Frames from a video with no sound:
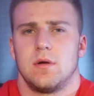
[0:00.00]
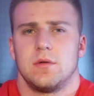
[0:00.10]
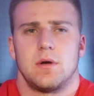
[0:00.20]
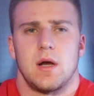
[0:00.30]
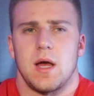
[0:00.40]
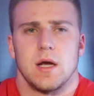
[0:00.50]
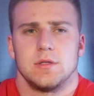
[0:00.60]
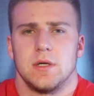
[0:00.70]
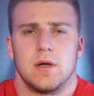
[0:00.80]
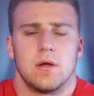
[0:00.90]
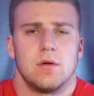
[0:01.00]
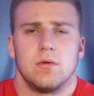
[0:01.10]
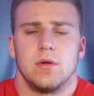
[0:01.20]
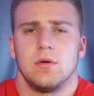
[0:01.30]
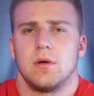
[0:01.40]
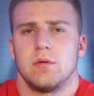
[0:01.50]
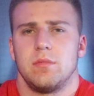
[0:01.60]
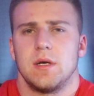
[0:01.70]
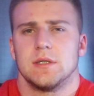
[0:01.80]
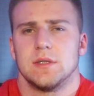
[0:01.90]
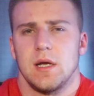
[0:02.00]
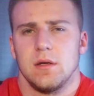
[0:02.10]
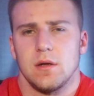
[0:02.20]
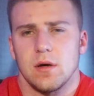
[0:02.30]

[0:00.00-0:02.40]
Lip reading: They're not actually going to go and do it because they